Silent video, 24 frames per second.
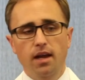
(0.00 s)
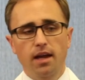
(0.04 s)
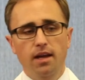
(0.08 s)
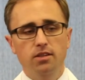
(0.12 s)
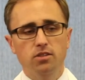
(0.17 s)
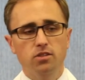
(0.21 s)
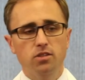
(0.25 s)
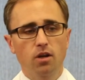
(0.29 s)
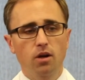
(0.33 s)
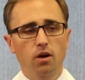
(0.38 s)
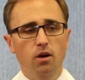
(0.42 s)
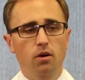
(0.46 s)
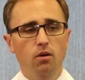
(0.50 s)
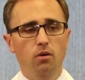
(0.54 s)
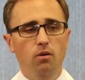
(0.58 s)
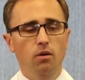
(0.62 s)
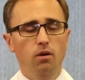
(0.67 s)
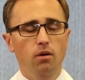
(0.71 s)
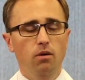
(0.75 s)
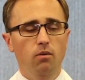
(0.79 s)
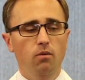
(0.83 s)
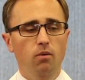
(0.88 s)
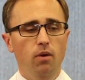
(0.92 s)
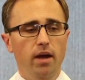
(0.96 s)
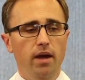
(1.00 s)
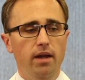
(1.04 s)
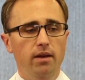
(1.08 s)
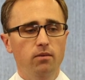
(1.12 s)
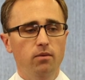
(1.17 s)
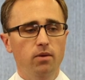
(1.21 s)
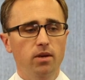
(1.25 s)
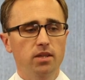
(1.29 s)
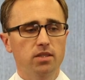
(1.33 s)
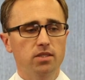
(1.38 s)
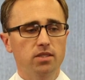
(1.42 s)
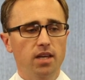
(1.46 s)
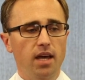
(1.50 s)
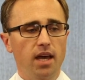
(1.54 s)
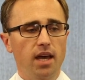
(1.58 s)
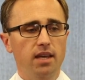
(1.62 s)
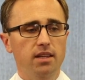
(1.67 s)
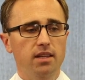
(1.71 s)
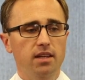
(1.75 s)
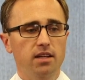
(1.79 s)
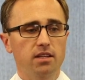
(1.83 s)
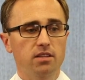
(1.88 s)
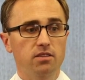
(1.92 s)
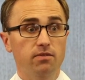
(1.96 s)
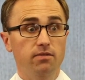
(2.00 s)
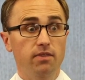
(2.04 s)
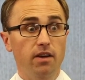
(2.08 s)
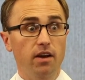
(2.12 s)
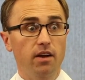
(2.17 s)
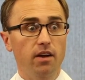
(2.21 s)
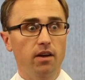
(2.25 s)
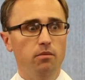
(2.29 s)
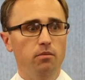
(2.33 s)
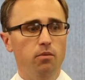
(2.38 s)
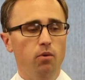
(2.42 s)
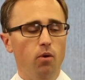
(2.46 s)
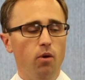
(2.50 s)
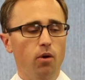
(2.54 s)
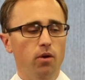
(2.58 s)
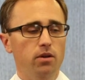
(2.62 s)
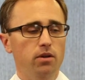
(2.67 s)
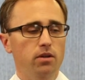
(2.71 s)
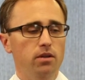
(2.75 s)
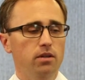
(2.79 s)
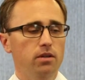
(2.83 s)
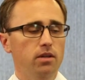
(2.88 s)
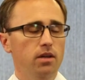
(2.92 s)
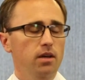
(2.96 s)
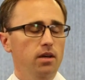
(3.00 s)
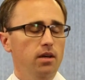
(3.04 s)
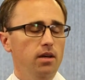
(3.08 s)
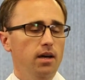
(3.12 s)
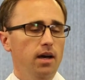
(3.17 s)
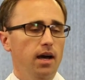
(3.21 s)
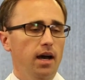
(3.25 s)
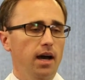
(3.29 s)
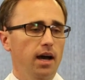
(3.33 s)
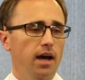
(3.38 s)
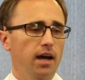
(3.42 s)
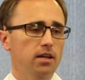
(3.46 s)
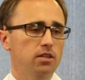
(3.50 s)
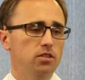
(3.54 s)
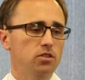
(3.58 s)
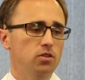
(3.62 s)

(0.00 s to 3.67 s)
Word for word: And so when we say that it's very important uh,